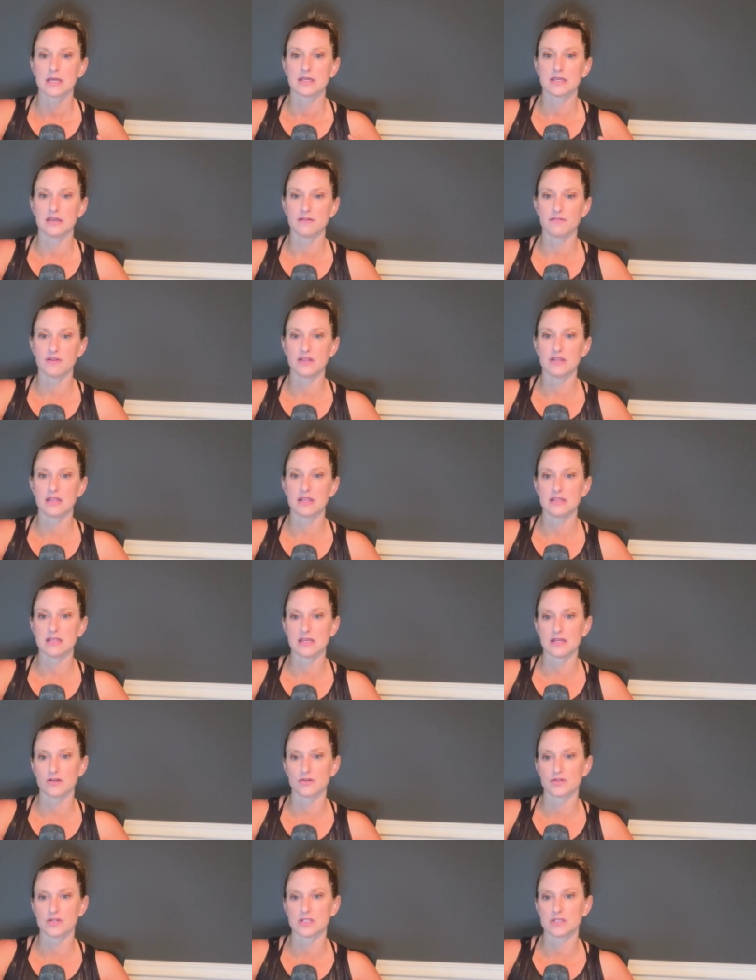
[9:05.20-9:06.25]
Given that the
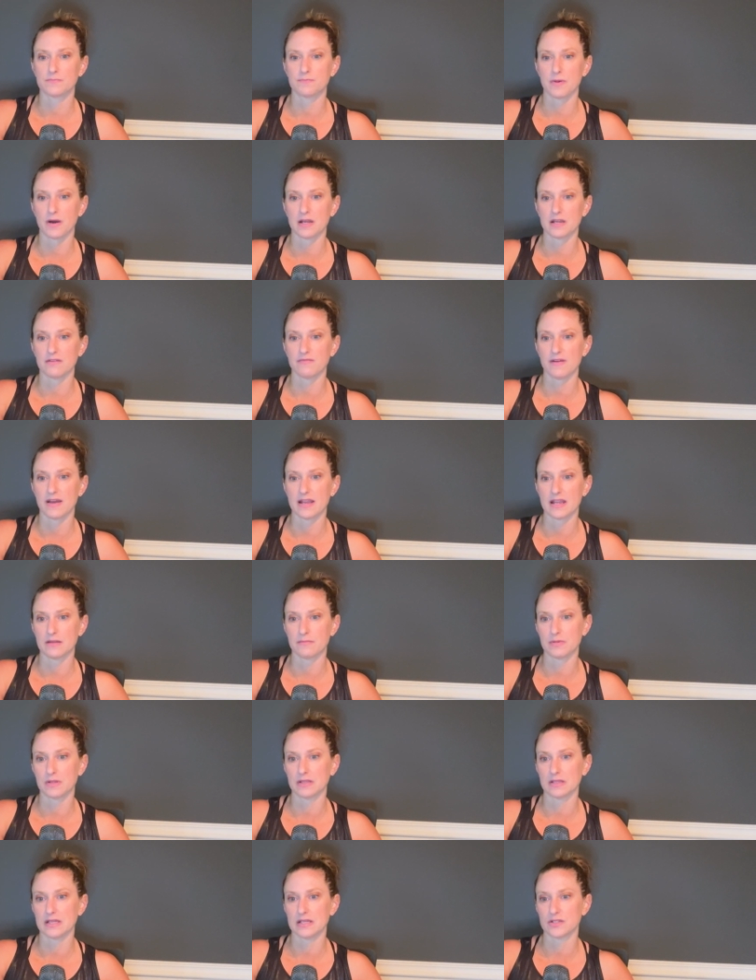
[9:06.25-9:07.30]
increased body fat had
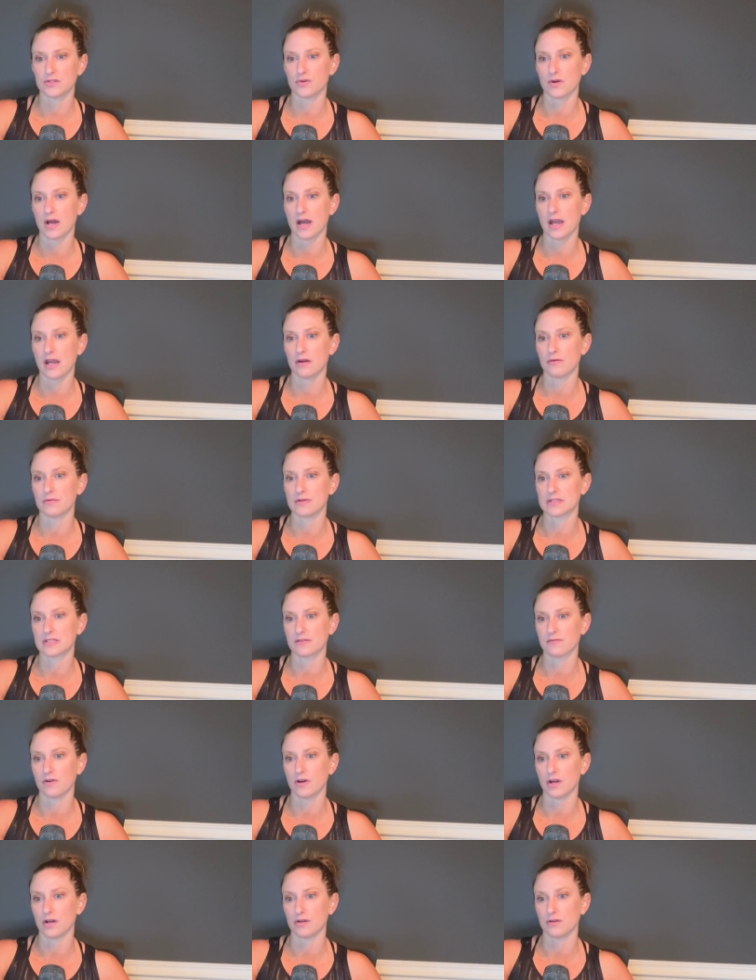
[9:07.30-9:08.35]
been linked to a higher risk
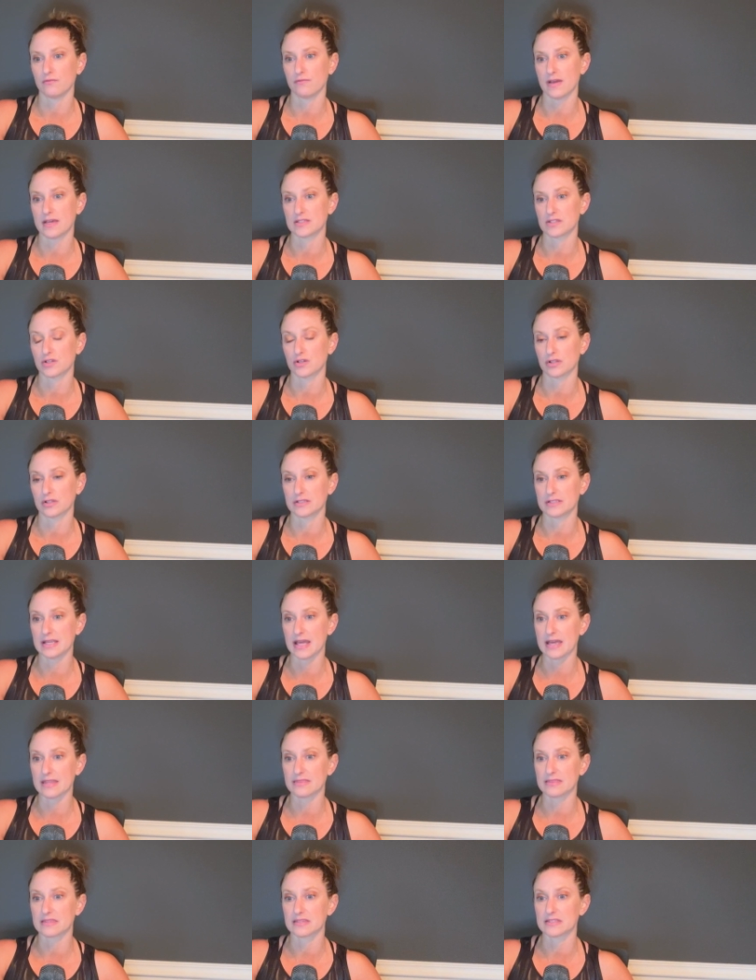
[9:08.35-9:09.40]
of cardiovascular
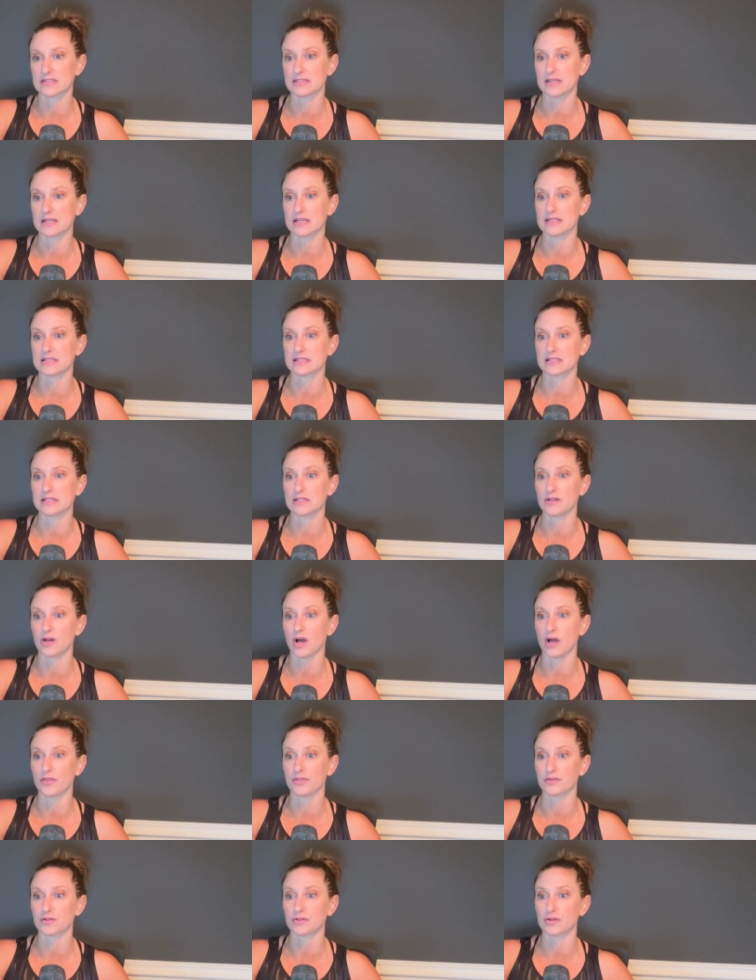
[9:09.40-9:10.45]
death, the study's lead
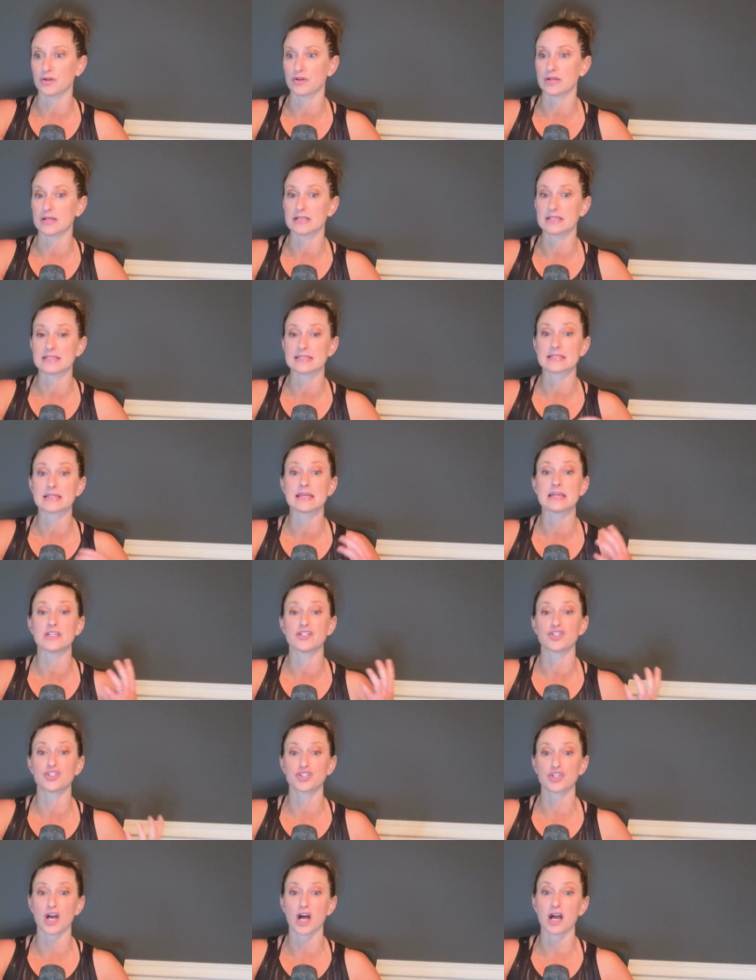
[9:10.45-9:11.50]
author noted his
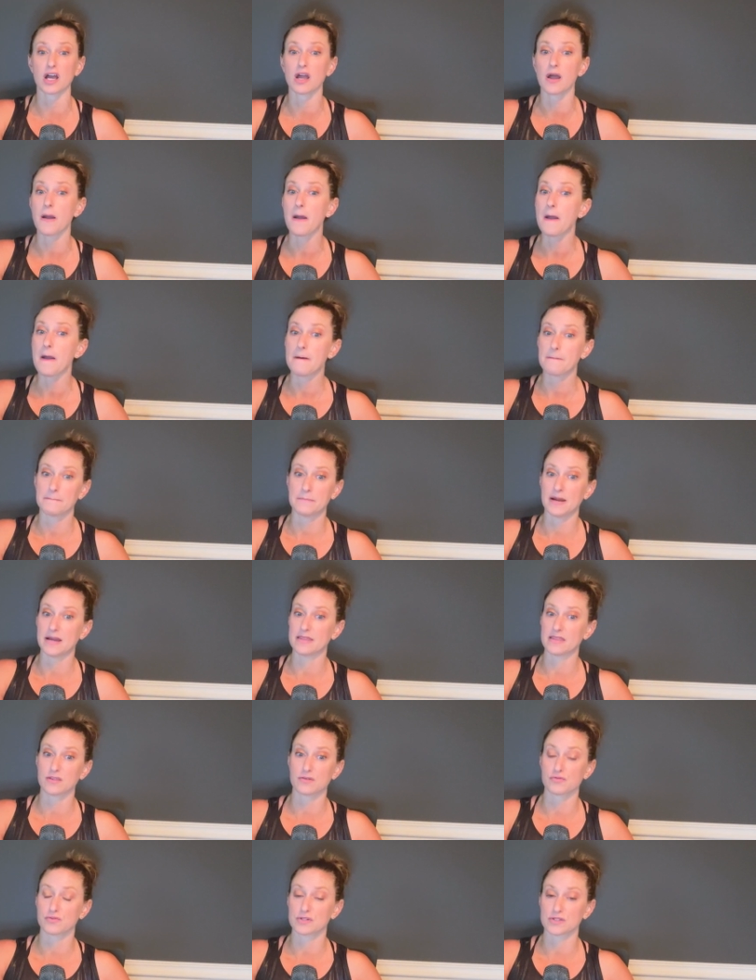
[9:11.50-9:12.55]
shock by
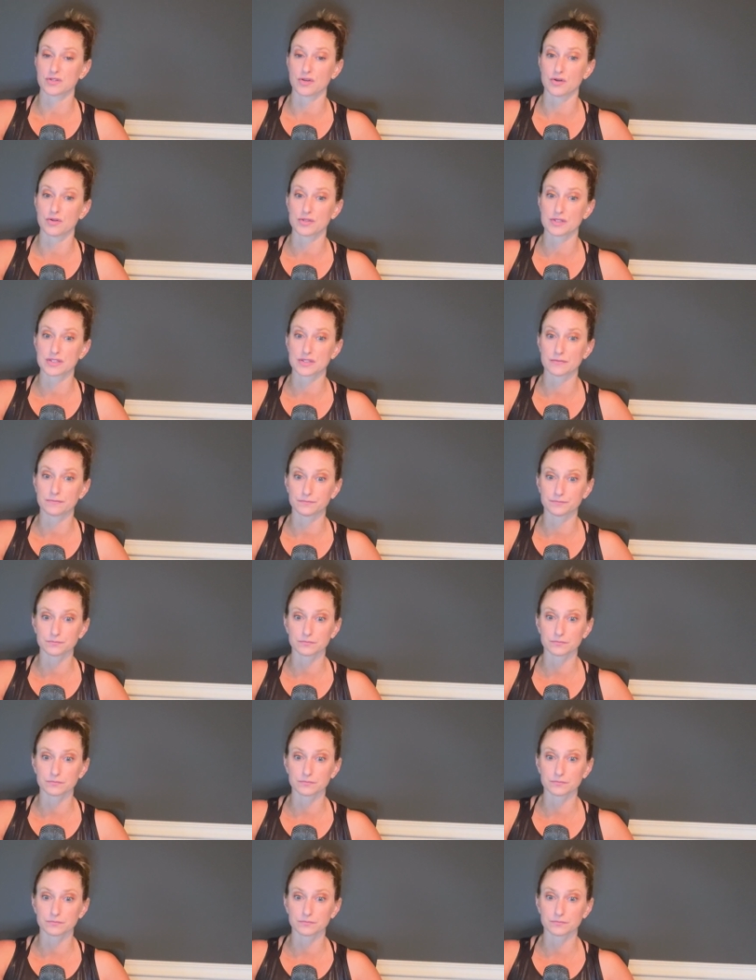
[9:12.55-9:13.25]
the results.